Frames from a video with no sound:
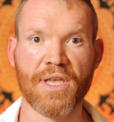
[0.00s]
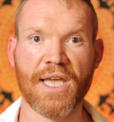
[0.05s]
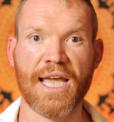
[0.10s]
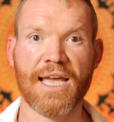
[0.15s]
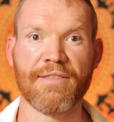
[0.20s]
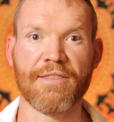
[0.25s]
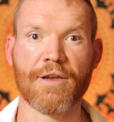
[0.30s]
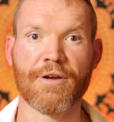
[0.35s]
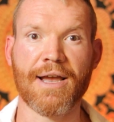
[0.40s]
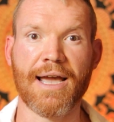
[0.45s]

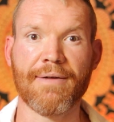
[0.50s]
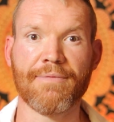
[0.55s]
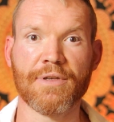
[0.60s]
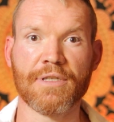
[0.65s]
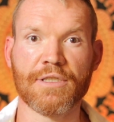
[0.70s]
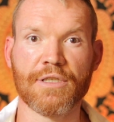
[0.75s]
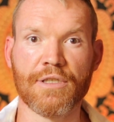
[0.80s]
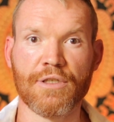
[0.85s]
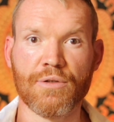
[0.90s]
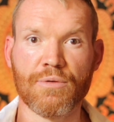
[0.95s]
And they're
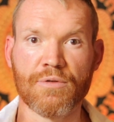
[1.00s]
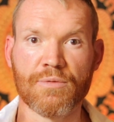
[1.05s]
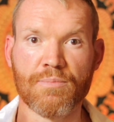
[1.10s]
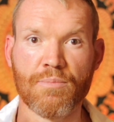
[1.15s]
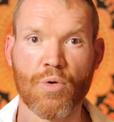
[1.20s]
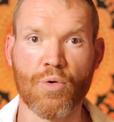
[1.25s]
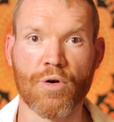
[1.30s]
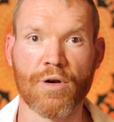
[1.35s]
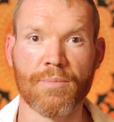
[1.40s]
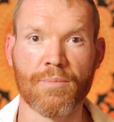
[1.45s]
having to use
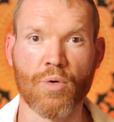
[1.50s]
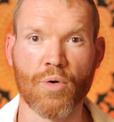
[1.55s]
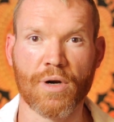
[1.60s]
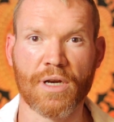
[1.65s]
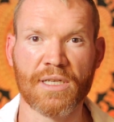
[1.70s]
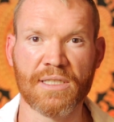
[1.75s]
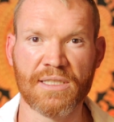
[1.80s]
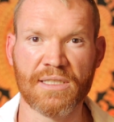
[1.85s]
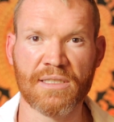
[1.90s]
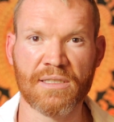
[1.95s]
more and more
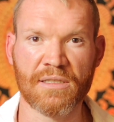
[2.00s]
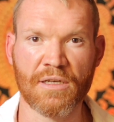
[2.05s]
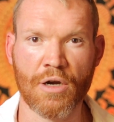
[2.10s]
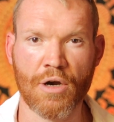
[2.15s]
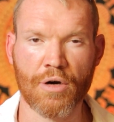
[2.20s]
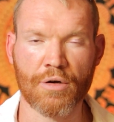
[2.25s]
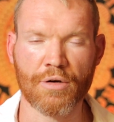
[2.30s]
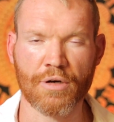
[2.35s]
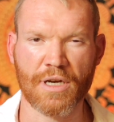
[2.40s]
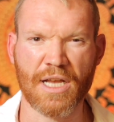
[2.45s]

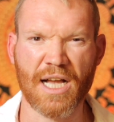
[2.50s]
harder